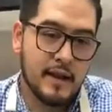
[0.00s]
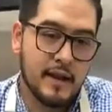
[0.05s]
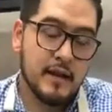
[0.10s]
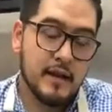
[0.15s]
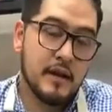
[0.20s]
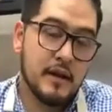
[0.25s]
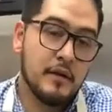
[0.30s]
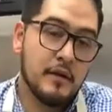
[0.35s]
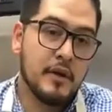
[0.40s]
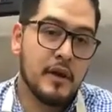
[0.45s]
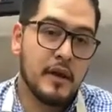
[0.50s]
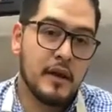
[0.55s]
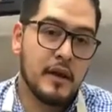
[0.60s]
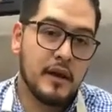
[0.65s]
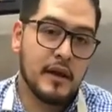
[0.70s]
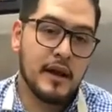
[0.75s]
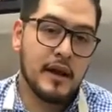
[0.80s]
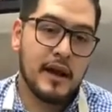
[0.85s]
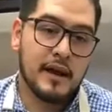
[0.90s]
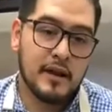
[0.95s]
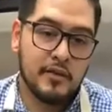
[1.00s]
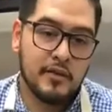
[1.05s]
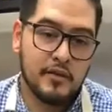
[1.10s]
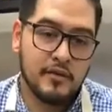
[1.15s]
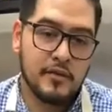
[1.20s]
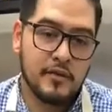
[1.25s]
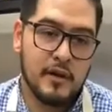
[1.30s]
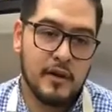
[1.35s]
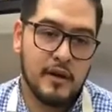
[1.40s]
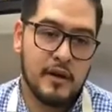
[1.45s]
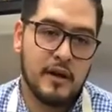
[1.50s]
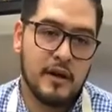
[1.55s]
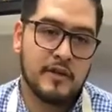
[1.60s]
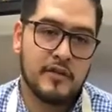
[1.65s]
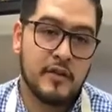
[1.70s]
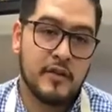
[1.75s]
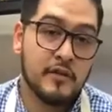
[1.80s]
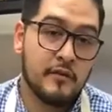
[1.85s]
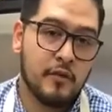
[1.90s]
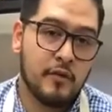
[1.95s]
we kind of just
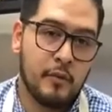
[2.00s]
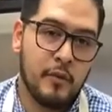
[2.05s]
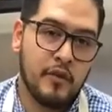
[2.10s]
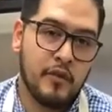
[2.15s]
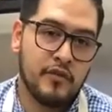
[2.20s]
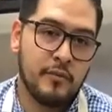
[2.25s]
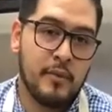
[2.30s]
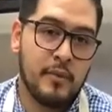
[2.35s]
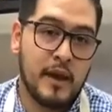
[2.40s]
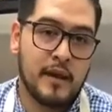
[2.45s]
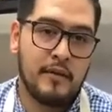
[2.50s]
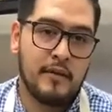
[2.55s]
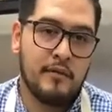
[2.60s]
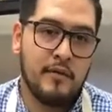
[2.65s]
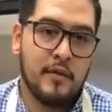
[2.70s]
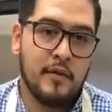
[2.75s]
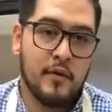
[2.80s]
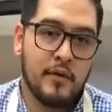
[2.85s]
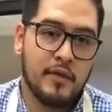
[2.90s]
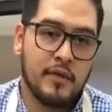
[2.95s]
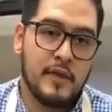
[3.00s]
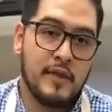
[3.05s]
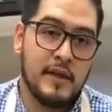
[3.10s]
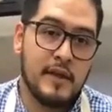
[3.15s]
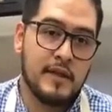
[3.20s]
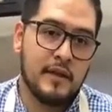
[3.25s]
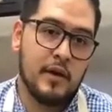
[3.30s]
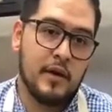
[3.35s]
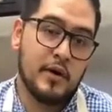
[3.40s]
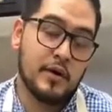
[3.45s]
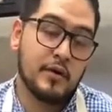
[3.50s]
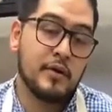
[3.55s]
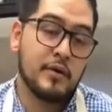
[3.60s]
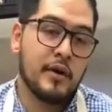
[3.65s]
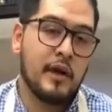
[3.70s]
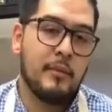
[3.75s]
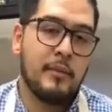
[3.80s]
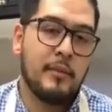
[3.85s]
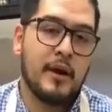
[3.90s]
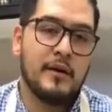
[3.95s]
exchanged information back and forth, and then the article
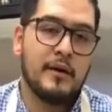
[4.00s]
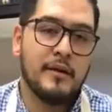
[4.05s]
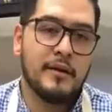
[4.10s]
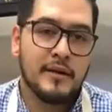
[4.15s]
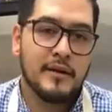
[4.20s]
came out.